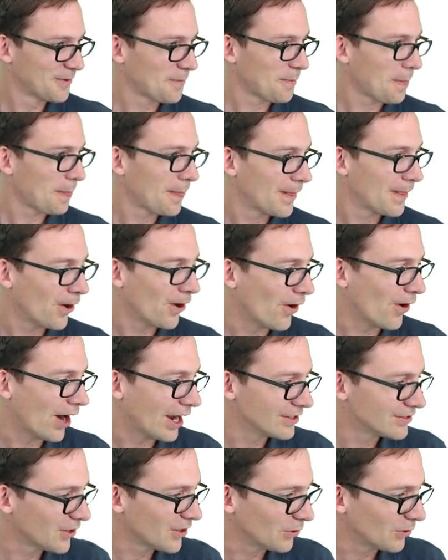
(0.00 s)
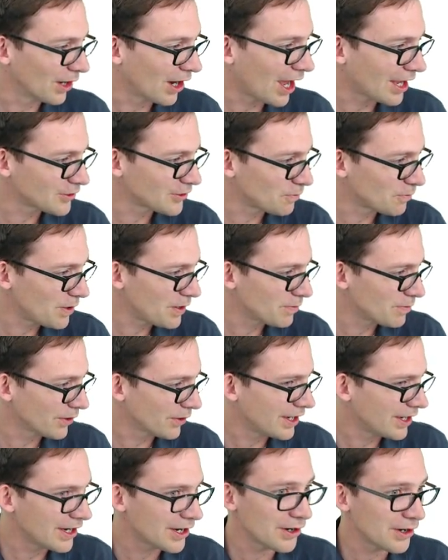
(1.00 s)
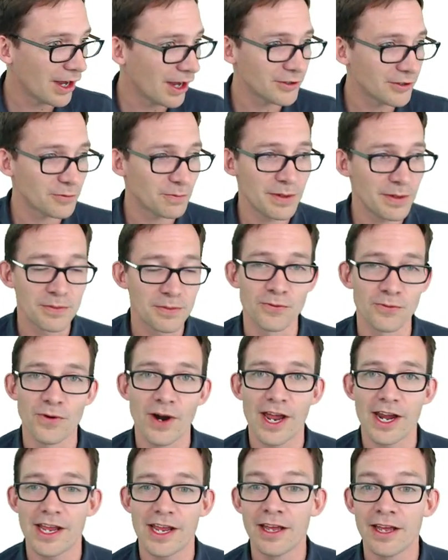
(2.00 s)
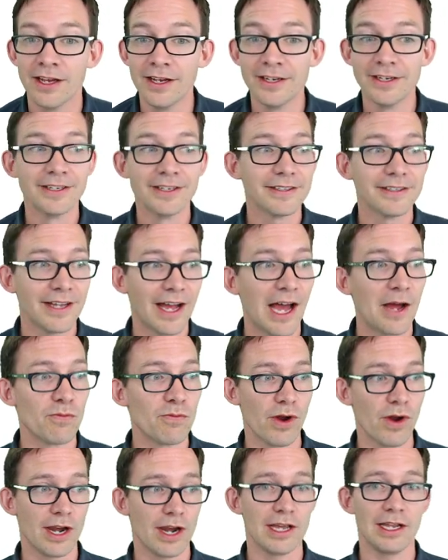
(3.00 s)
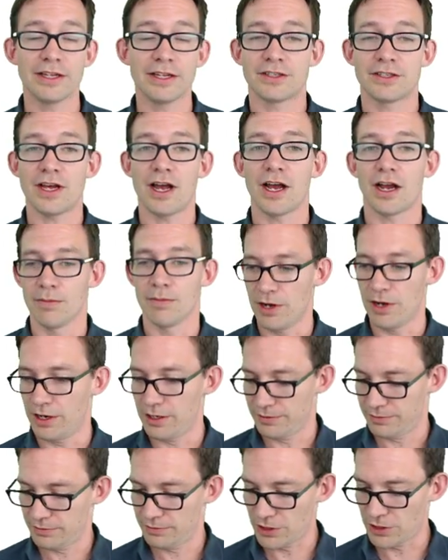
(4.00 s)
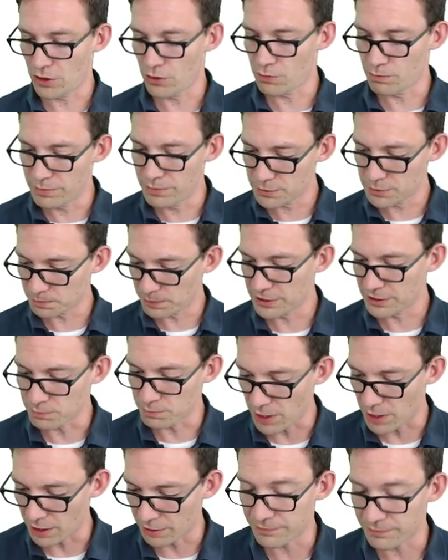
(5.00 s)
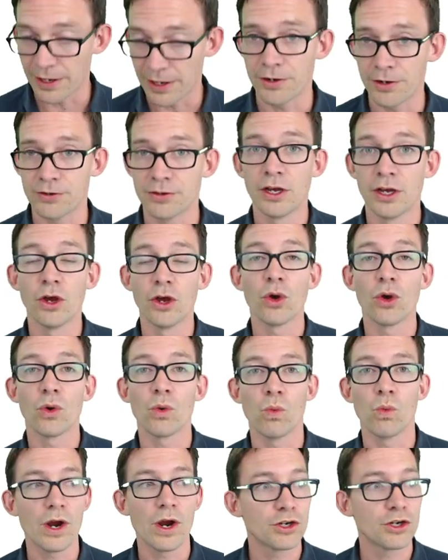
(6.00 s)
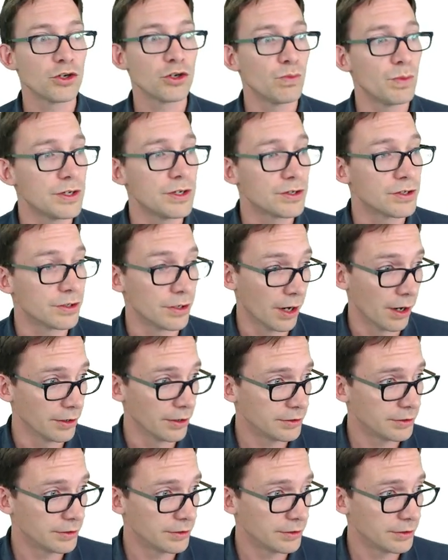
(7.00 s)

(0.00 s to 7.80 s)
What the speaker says: All right, so lots of people here, lots of people ready. I'm ready, let's talk about it. So misplaced modifiers, where should we start?